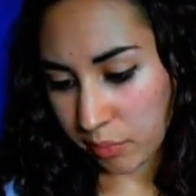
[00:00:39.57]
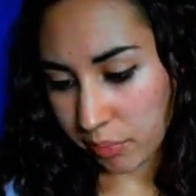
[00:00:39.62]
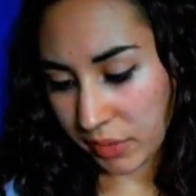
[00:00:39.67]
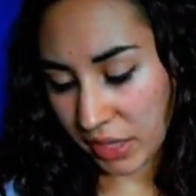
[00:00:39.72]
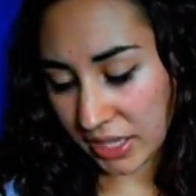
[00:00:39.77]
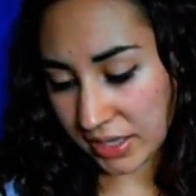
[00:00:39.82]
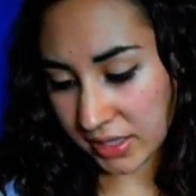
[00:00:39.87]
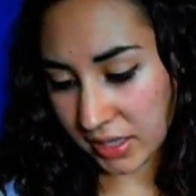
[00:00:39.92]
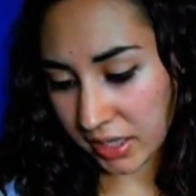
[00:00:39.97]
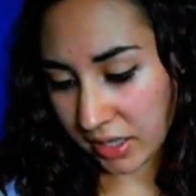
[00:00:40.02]

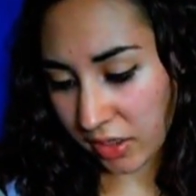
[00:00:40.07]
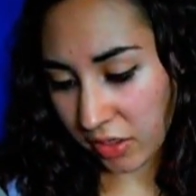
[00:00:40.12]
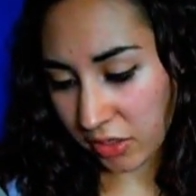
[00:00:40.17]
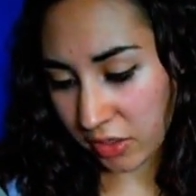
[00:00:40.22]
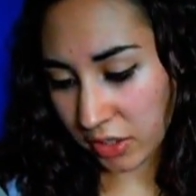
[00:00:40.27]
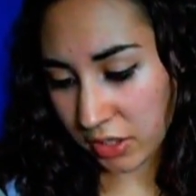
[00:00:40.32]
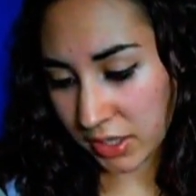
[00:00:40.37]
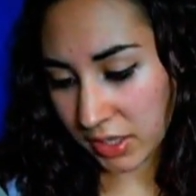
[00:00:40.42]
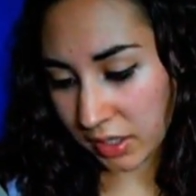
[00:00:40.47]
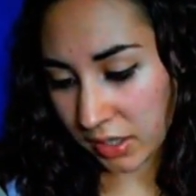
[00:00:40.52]
it's like the
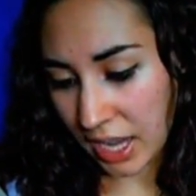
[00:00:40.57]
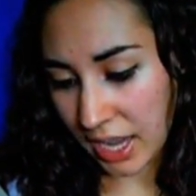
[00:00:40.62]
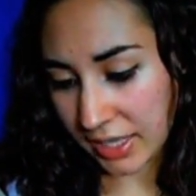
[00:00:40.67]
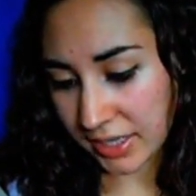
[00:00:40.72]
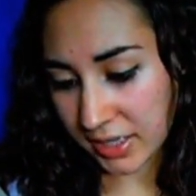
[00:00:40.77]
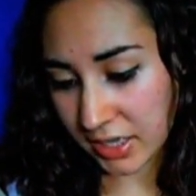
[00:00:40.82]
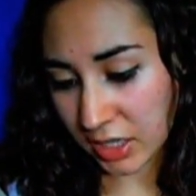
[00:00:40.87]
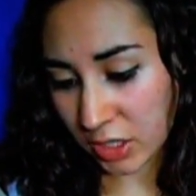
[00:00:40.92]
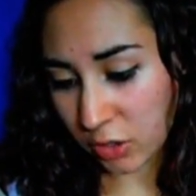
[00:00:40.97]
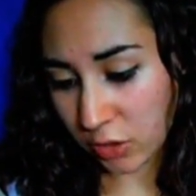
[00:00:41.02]
third to
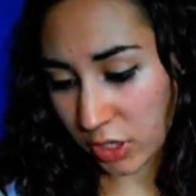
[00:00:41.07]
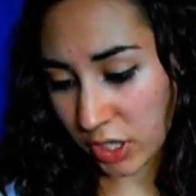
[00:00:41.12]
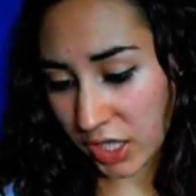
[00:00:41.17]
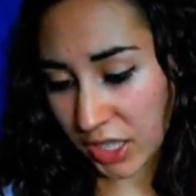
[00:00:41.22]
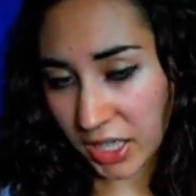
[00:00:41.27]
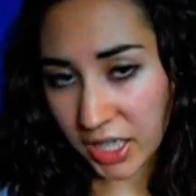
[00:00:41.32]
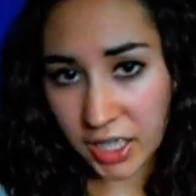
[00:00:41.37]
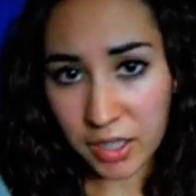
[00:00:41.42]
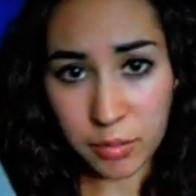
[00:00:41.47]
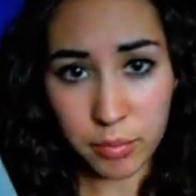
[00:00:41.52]
last
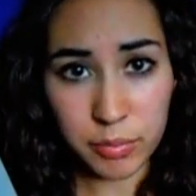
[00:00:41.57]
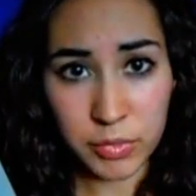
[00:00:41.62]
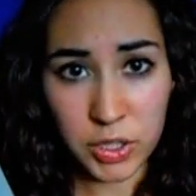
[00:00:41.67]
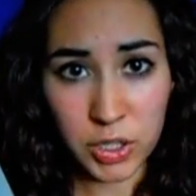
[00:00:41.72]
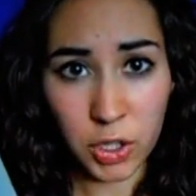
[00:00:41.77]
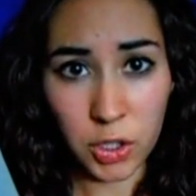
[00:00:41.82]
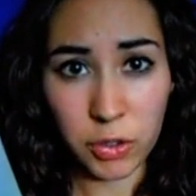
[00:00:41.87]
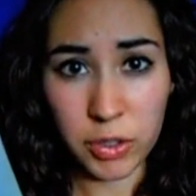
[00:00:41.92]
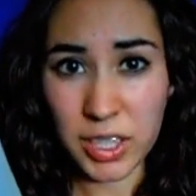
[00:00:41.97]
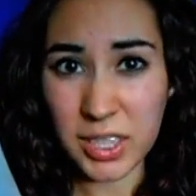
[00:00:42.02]
ingredient,
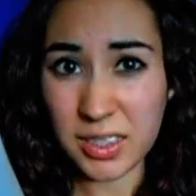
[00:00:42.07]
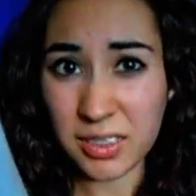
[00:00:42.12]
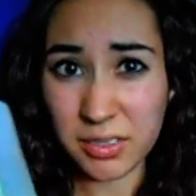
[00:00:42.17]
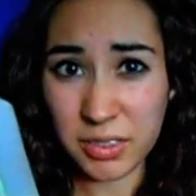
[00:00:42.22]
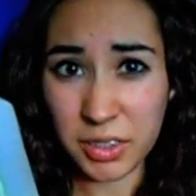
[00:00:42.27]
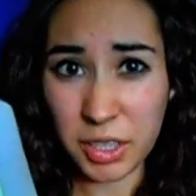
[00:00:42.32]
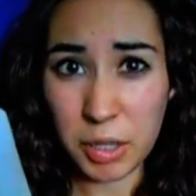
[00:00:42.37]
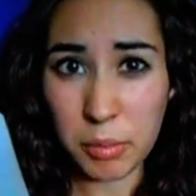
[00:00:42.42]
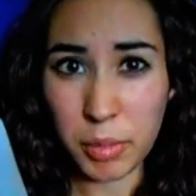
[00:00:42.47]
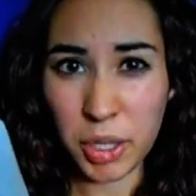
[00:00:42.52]
so there isn't
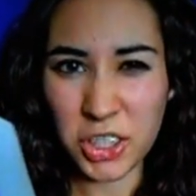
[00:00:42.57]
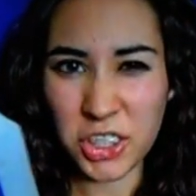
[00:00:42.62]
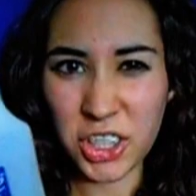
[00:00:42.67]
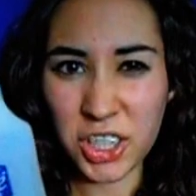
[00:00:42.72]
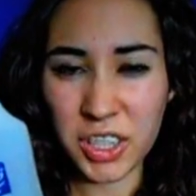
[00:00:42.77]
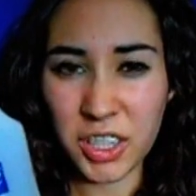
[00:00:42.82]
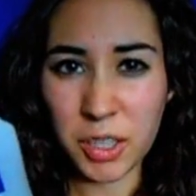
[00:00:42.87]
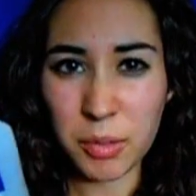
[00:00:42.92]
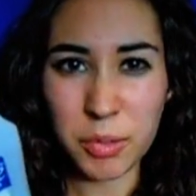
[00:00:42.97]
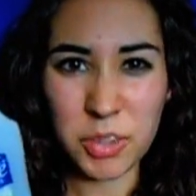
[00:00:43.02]
very much
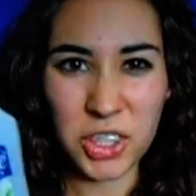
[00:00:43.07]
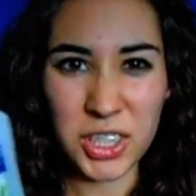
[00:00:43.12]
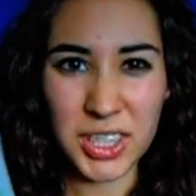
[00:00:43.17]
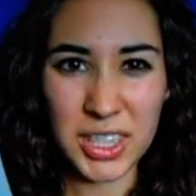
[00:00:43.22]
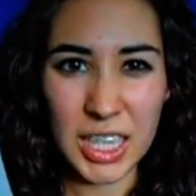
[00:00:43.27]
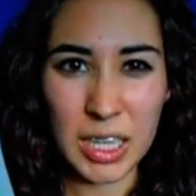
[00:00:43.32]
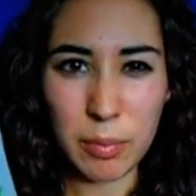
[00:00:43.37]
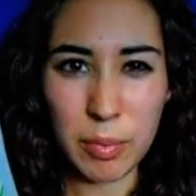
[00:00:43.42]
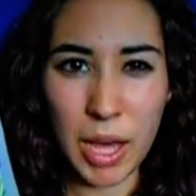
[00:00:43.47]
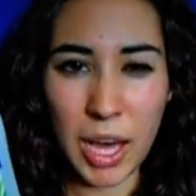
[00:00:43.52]
in there, but just
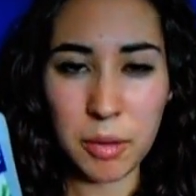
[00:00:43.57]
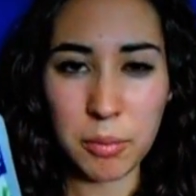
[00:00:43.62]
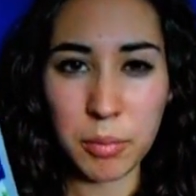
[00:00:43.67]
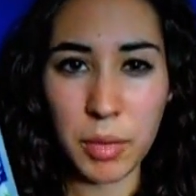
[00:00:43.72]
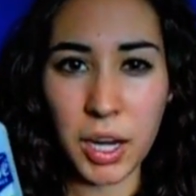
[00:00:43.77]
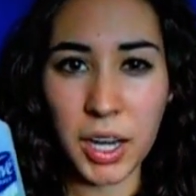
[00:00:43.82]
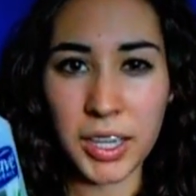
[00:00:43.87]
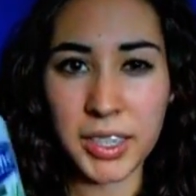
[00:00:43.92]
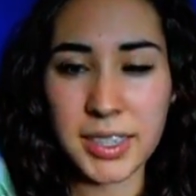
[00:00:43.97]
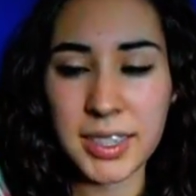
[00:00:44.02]
keep that in
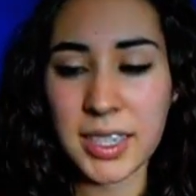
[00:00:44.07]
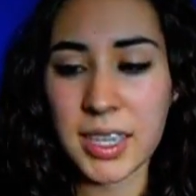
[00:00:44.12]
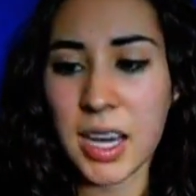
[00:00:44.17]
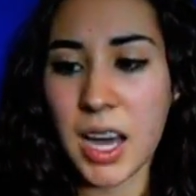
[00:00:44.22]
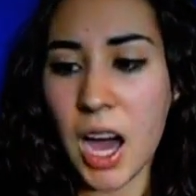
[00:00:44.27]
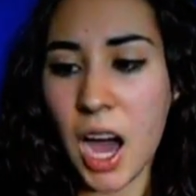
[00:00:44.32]
mind.